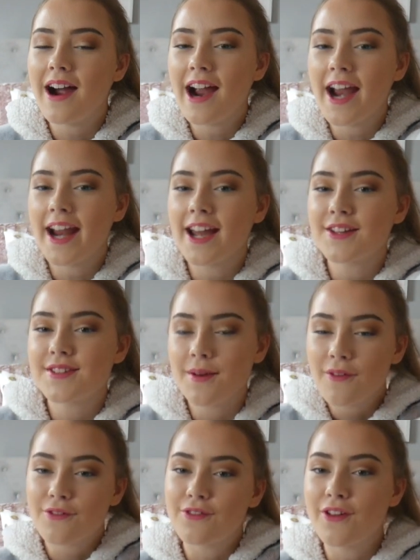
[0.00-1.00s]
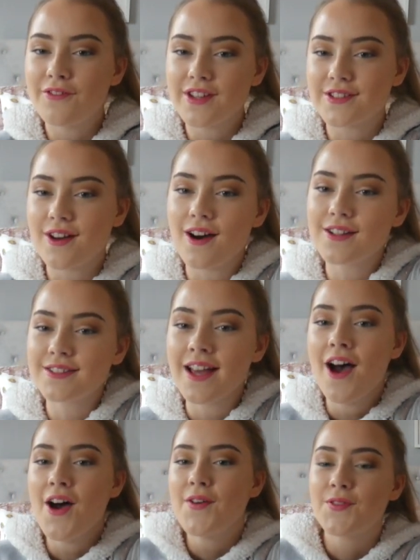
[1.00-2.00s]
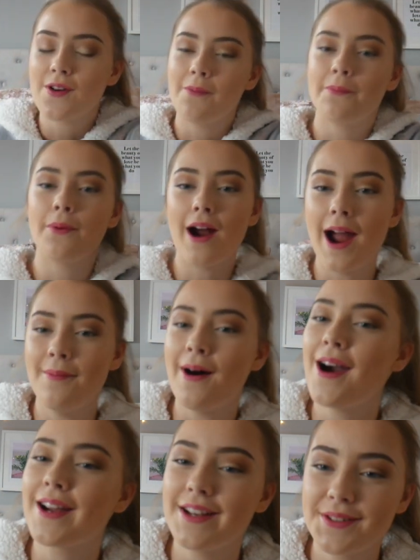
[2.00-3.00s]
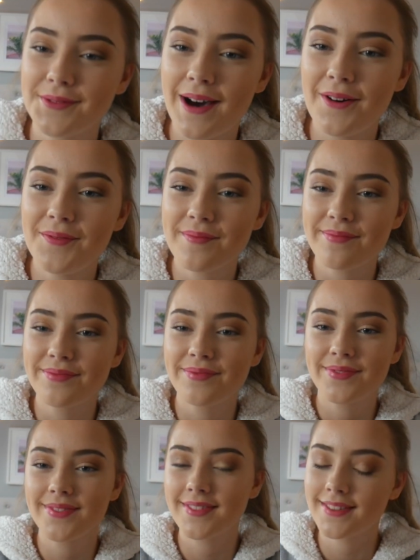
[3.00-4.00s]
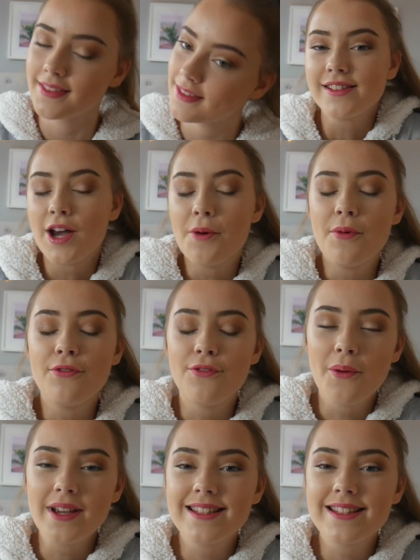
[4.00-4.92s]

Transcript: wearing some fluffy socks from Primark as well. So before